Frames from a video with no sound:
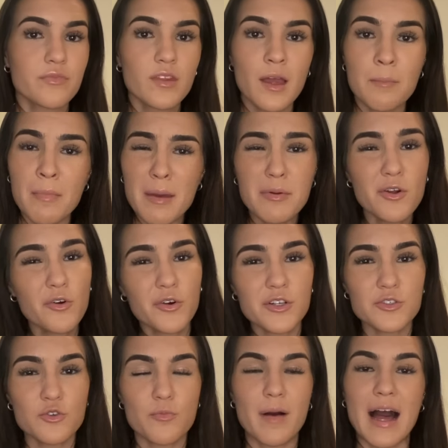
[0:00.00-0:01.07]
maybe not
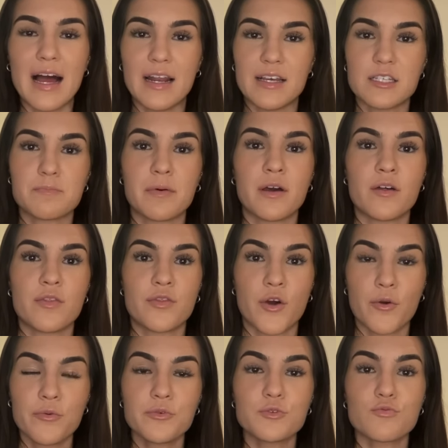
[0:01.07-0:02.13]
Crystal Palace, but
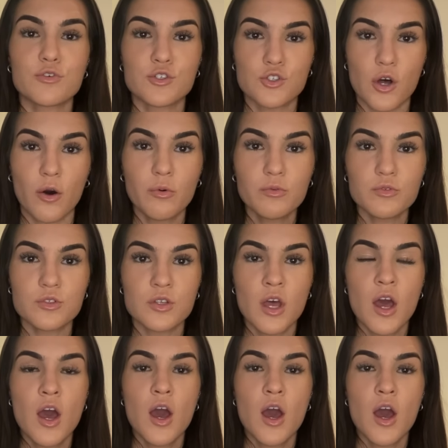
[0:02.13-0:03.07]
those results